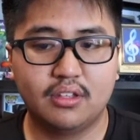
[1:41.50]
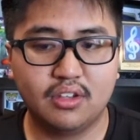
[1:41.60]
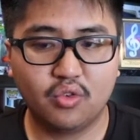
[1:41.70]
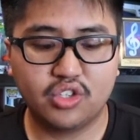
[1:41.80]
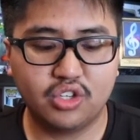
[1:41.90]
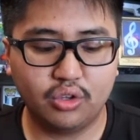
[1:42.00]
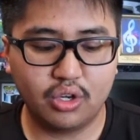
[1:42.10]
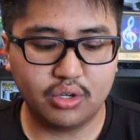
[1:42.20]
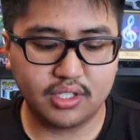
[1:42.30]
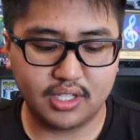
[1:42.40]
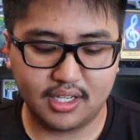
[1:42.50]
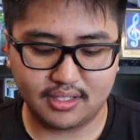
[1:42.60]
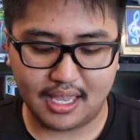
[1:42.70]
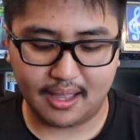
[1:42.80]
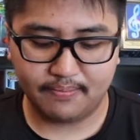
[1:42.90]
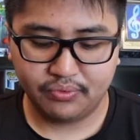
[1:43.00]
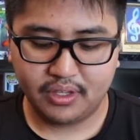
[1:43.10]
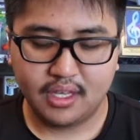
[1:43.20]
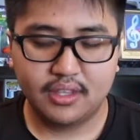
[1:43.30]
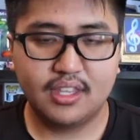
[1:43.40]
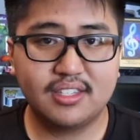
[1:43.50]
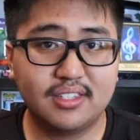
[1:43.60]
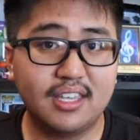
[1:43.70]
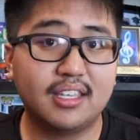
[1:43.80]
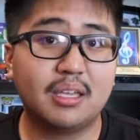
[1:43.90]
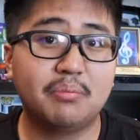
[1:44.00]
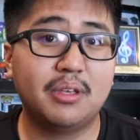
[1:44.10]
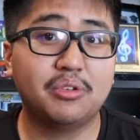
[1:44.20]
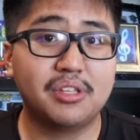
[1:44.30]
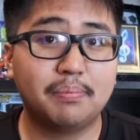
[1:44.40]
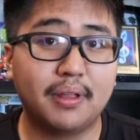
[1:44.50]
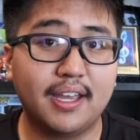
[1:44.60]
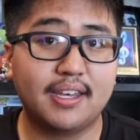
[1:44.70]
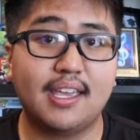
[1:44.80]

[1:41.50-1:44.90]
difference you'll notice is that this thing can be only played